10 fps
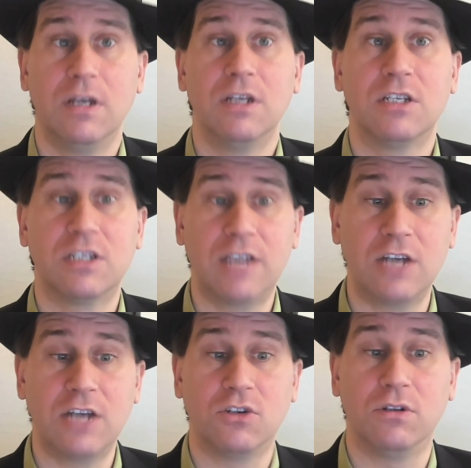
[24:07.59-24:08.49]

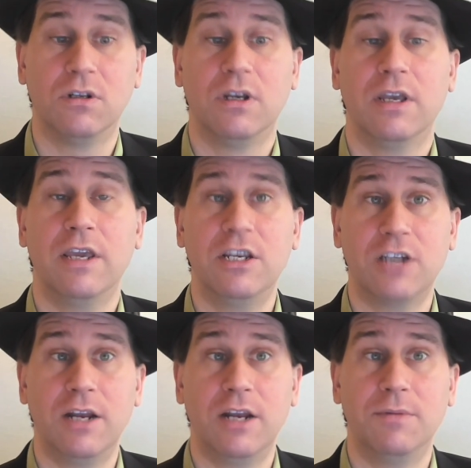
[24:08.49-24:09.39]
schedule each
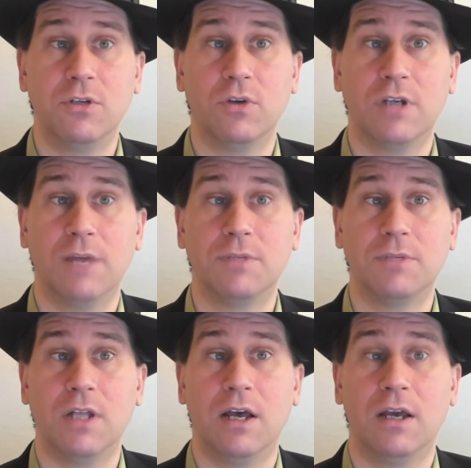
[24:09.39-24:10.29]
item into a time
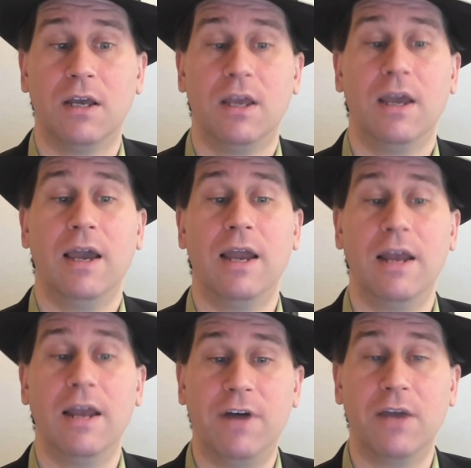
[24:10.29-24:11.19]
slot, and
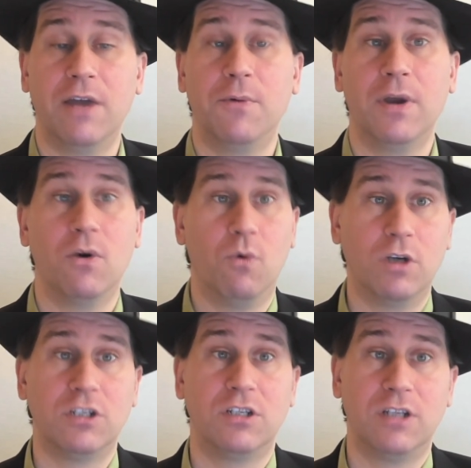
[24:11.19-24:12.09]
evaluate what
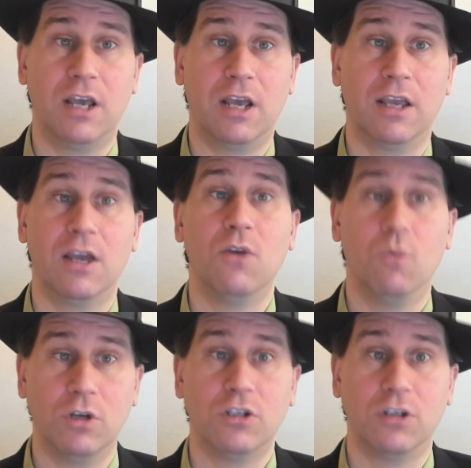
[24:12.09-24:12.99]
should stay and
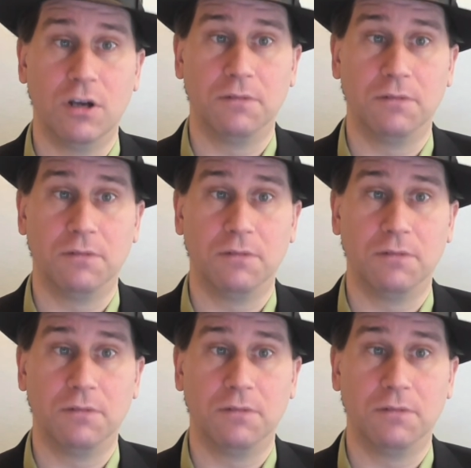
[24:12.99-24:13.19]
what should go.